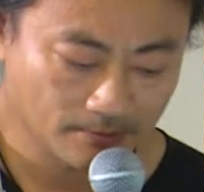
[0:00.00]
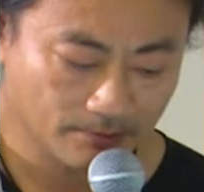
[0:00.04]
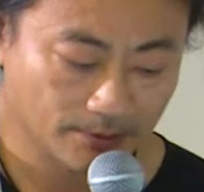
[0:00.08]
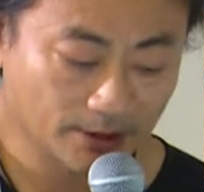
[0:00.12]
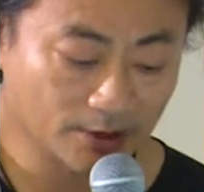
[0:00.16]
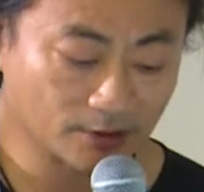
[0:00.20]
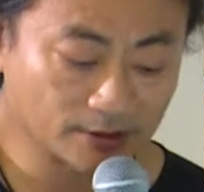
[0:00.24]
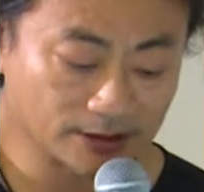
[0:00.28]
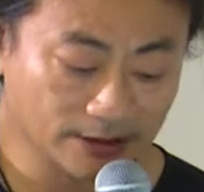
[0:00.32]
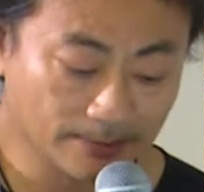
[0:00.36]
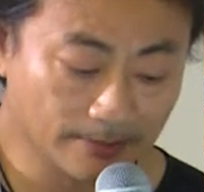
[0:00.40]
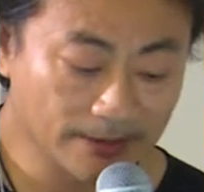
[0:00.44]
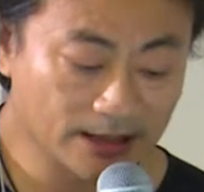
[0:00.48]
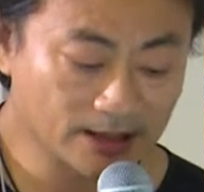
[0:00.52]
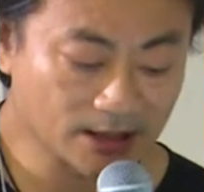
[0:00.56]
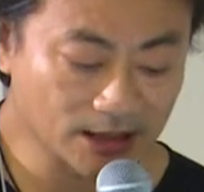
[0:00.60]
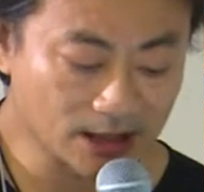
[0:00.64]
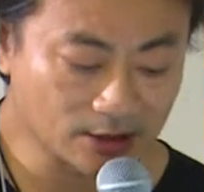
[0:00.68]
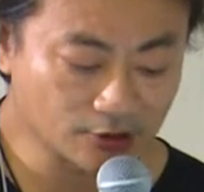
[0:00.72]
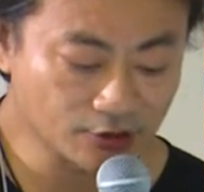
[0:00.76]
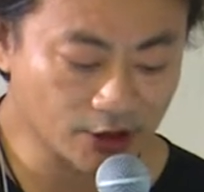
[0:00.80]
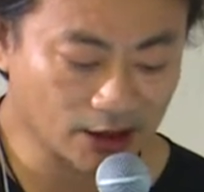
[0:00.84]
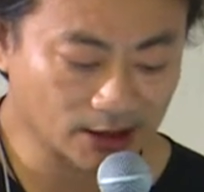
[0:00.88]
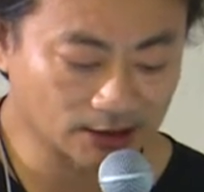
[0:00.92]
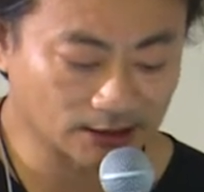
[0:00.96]
Because in
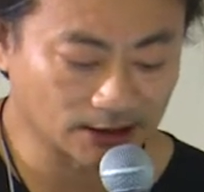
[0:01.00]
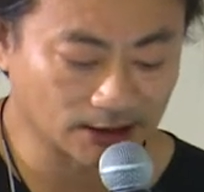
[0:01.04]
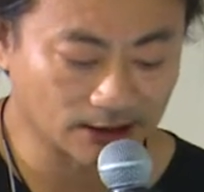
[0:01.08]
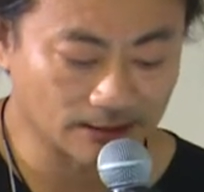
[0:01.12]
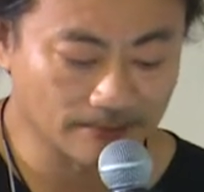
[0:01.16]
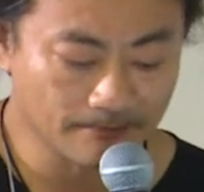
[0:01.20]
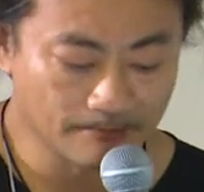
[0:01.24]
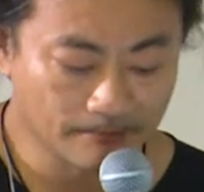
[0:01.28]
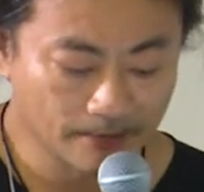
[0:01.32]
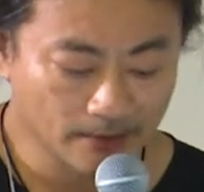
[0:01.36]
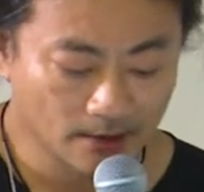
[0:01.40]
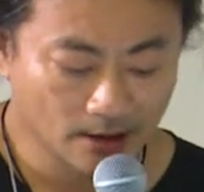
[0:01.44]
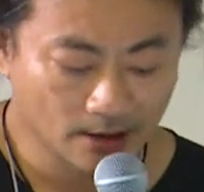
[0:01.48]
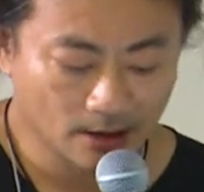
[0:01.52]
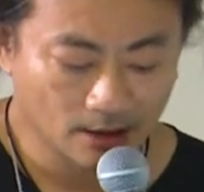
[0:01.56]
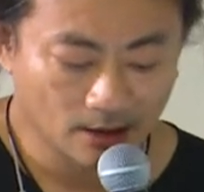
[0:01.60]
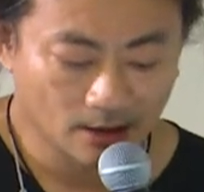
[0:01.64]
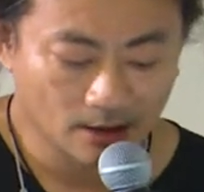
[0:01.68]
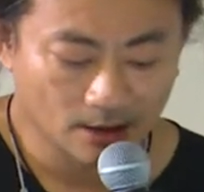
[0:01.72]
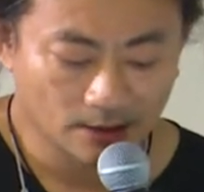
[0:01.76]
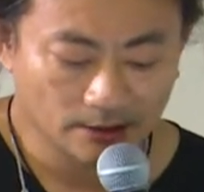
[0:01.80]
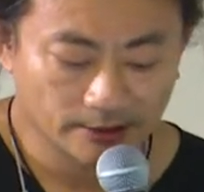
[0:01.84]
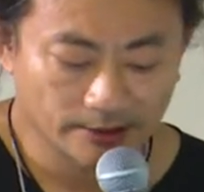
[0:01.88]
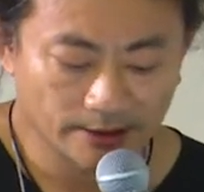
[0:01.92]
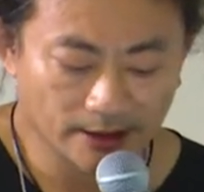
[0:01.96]
mainland China,
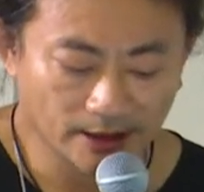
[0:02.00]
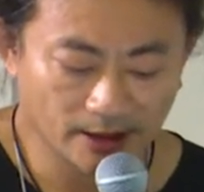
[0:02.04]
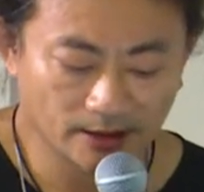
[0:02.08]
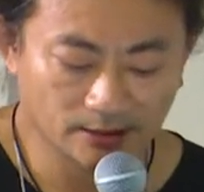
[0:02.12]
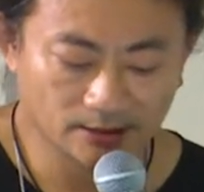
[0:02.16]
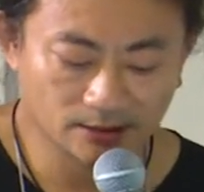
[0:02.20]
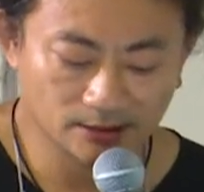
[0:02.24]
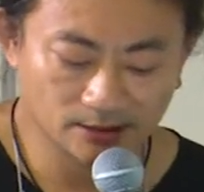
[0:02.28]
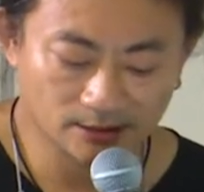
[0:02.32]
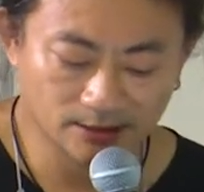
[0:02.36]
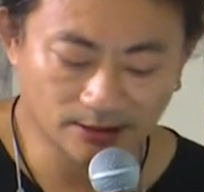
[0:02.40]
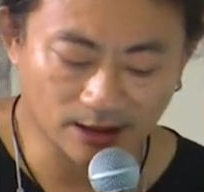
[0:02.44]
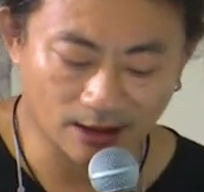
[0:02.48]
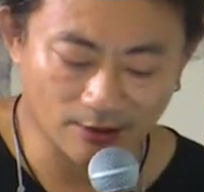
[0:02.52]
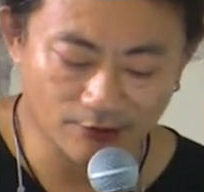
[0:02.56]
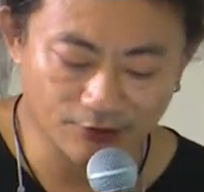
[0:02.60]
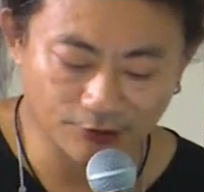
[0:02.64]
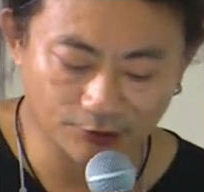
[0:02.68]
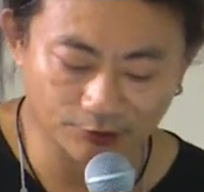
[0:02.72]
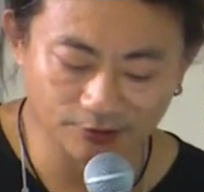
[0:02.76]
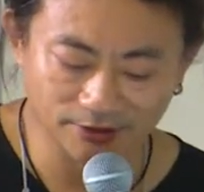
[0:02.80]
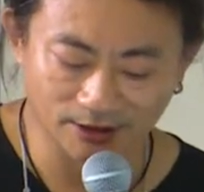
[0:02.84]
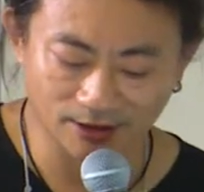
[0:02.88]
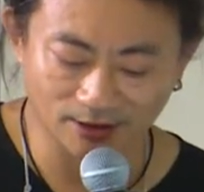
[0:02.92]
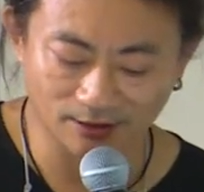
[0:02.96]
they've gone
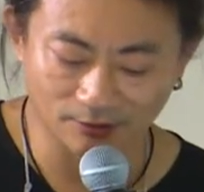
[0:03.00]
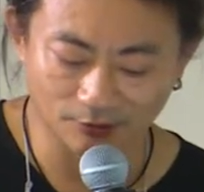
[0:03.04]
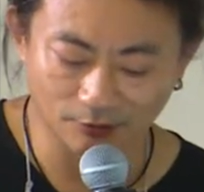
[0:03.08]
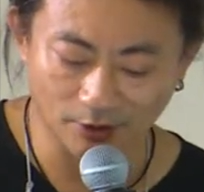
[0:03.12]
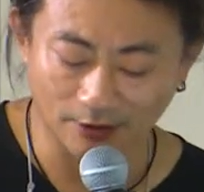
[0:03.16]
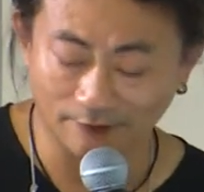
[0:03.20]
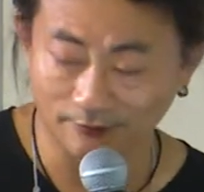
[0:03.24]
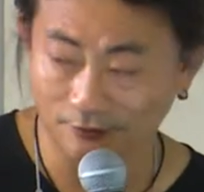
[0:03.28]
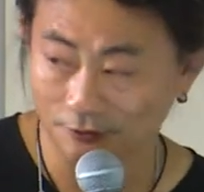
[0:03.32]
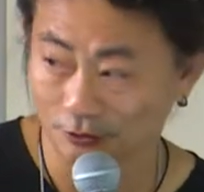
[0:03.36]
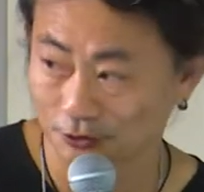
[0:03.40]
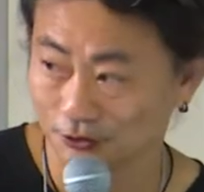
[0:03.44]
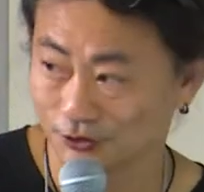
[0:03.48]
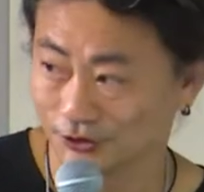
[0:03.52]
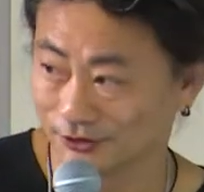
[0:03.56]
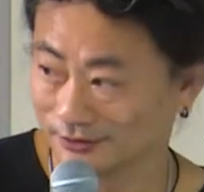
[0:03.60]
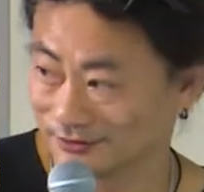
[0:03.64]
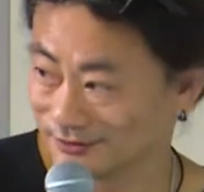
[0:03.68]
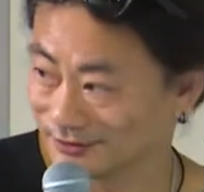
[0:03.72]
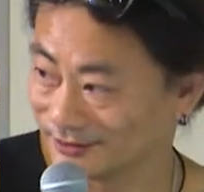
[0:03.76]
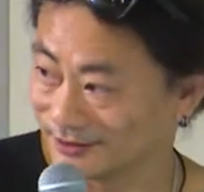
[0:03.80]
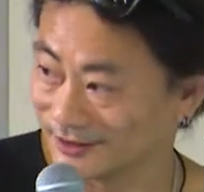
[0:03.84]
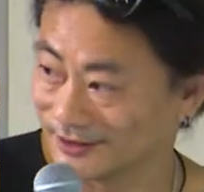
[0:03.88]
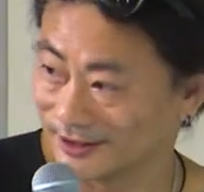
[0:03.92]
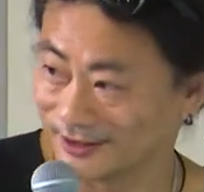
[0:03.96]
through the
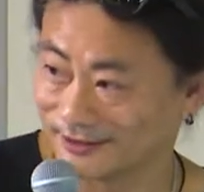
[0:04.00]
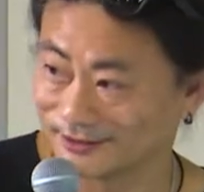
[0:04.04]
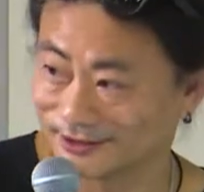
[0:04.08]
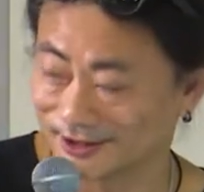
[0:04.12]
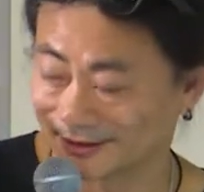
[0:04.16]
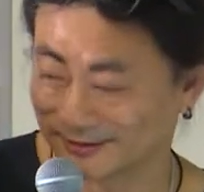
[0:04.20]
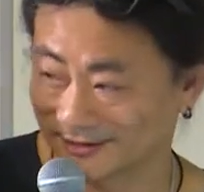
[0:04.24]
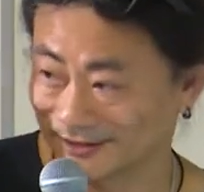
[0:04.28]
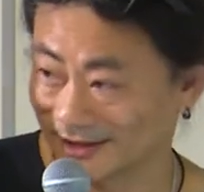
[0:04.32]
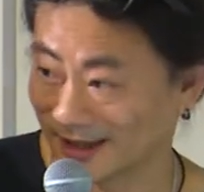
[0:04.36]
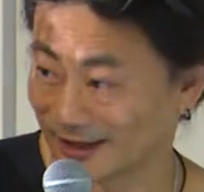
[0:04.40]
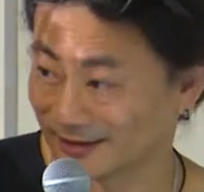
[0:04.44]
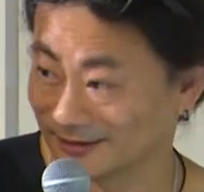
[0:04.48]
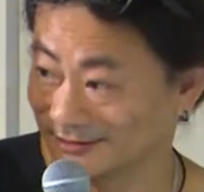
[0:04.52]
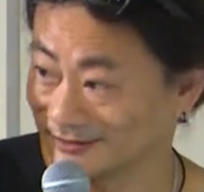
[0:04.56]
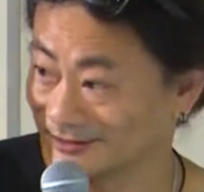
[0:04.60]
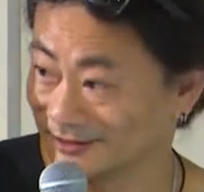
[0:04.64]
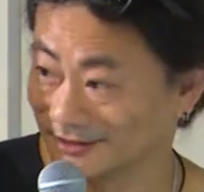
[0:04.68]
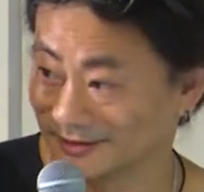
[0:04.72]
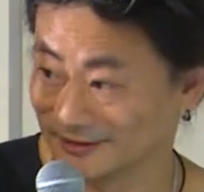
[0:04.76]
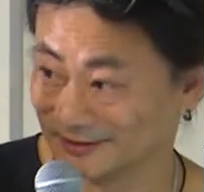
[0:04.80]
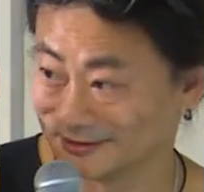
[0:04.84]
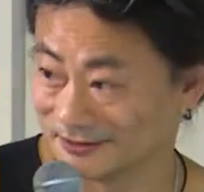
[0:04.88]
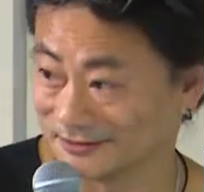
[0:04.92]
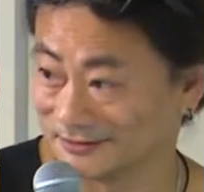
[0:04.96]
revolution, just like
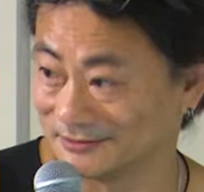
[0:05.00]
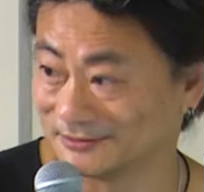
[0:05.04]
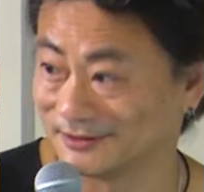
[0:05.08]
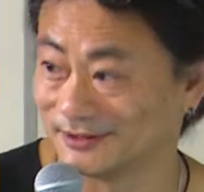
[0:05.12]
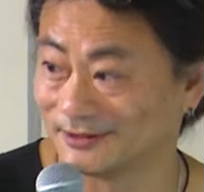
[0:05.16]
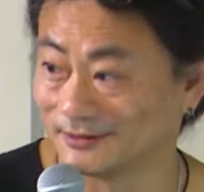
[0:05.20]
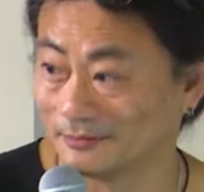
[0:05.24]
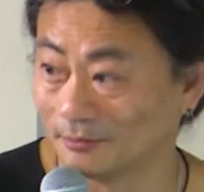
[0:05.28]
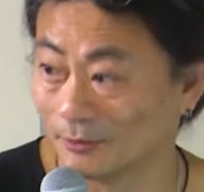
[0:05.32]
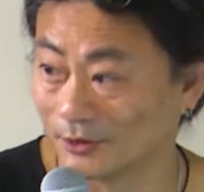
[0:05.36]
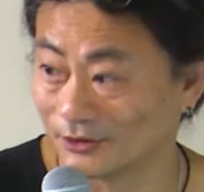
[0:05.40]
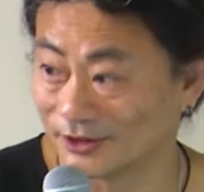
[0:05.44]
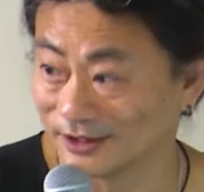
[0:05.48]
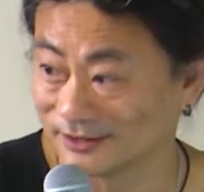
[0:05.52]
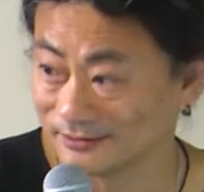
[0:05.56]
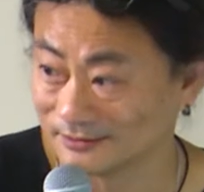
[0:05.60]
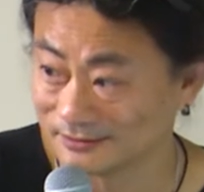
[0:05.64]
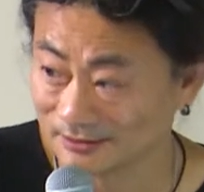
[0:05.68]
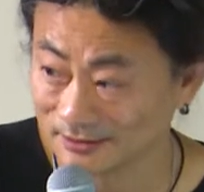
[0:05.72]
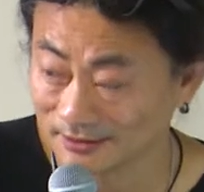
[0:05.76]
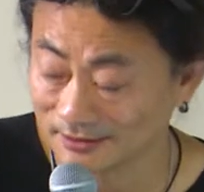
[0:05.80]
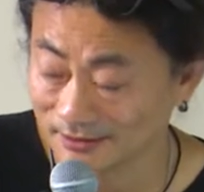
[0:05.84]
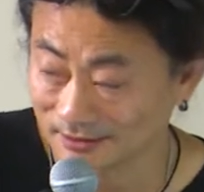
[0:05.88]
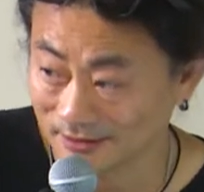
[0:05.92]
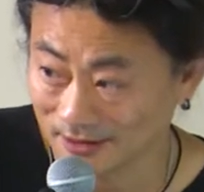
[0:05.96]
uh, uh, morning
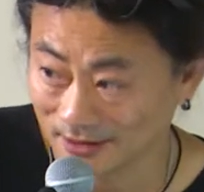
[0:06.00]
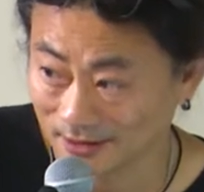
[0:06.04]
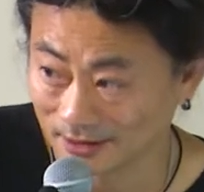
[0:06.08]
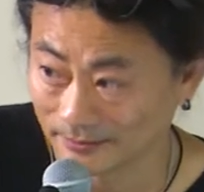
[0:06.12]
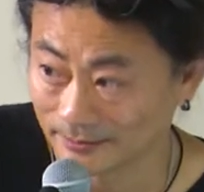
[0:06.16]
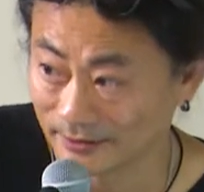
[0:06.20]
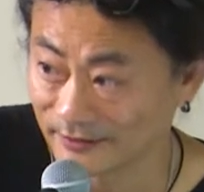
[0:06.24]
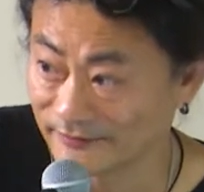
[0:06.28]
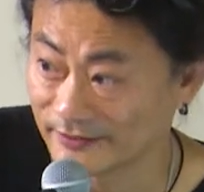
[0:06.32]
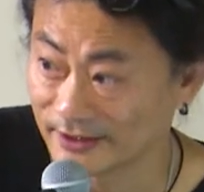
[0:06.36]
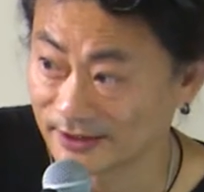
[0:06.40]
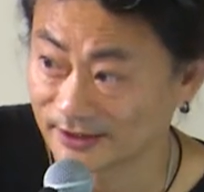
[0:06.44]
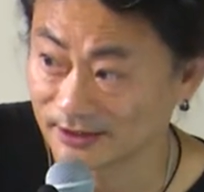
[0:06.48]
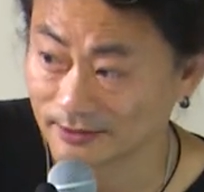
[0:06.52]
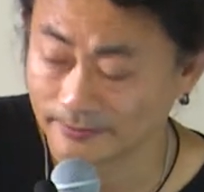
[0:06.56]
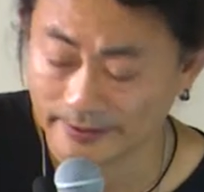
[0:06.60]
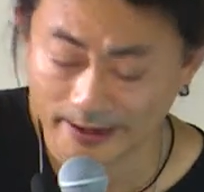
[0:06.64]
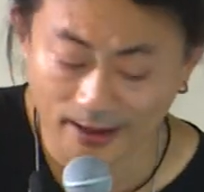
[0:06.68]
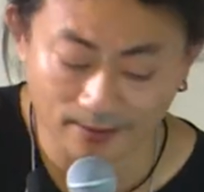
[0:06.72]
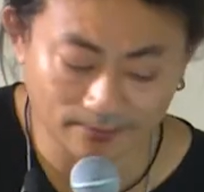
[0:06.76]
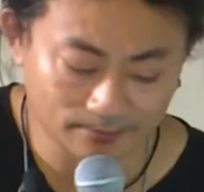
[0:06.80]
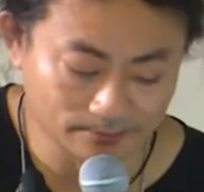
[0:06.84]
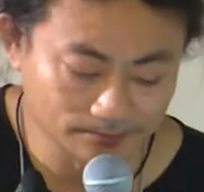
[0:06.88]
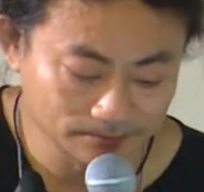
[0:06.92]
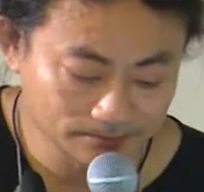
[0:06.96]
the Professor
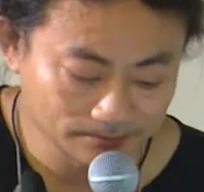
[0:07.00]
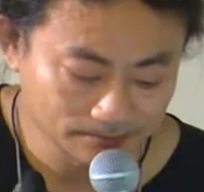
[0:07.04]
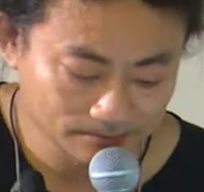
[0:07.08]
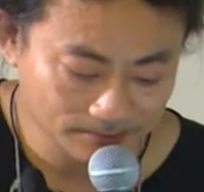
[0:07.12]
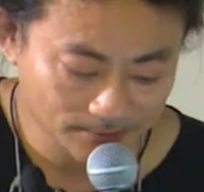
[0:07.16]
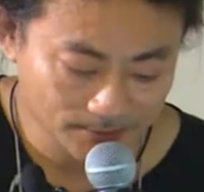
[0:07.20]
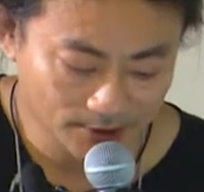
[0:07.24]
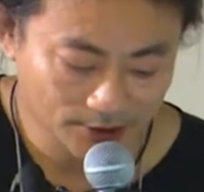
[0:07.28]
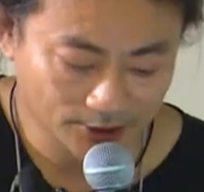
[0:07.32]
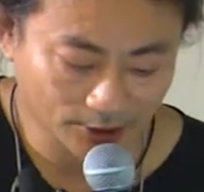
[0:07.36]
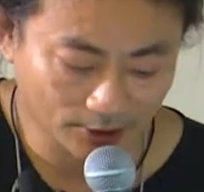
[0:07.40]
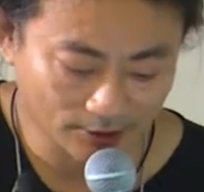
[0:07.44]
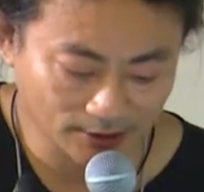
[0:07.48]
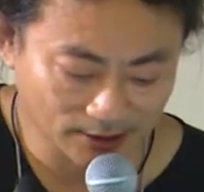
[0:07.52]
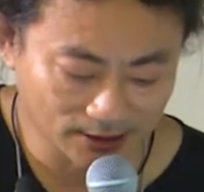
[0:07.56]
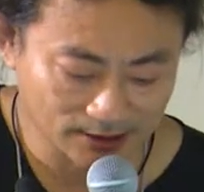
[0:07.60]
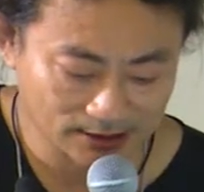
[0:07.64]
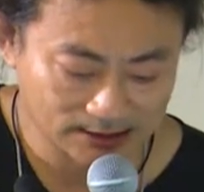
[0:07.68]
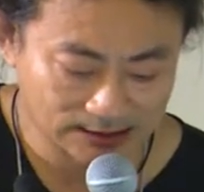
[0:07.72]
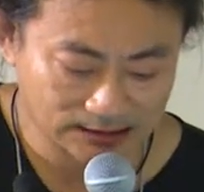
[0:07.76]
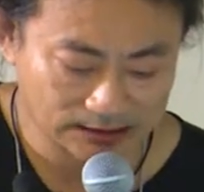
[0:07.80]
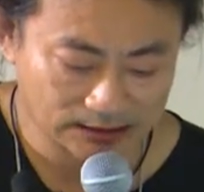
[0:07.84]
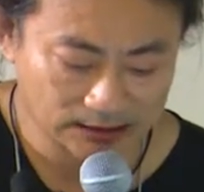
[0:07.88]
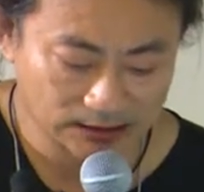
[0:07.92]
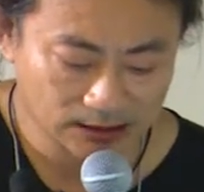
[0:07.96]
Pan told
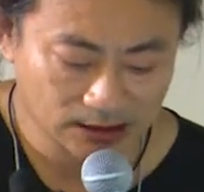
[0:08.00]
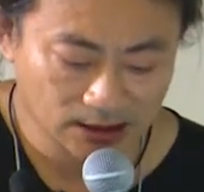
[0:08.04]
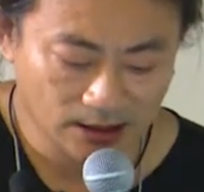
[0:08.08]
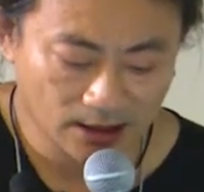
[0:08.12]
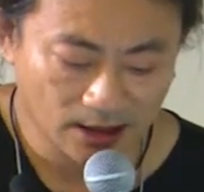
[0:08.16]
us,